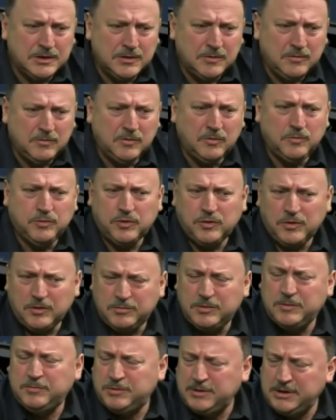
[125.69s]
will
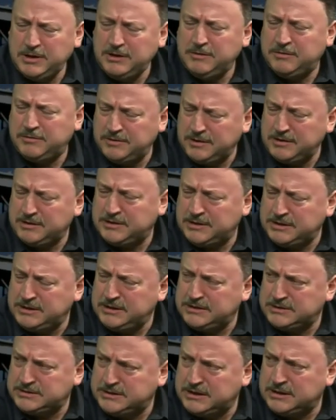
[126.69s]
probably think that
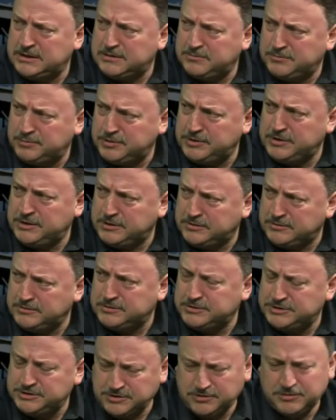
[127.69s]
he's done a pretty good
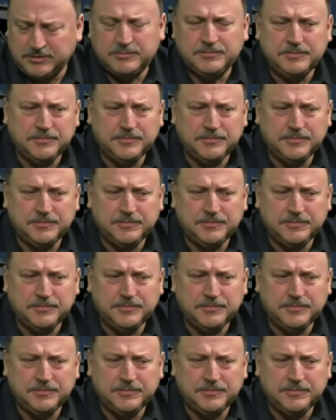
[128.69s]
job.